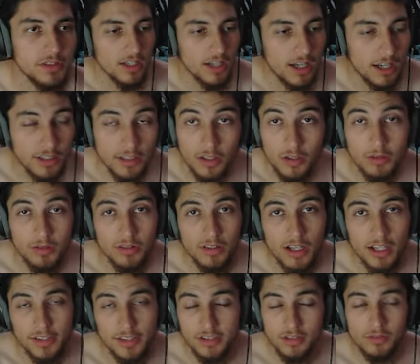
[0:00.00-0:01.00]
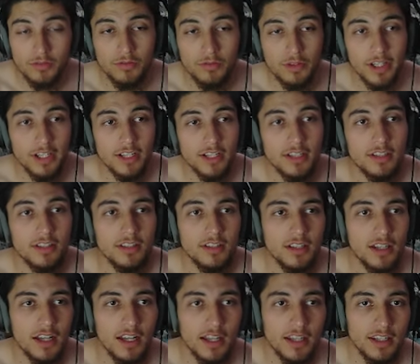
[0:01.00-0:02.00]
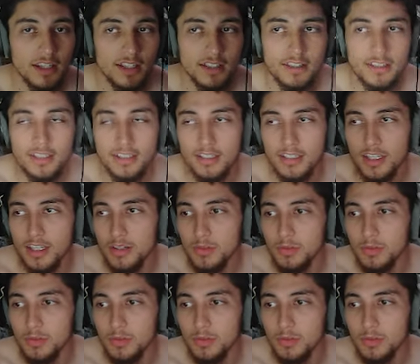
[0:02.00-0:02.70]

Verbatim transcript: I know I should have read. I did not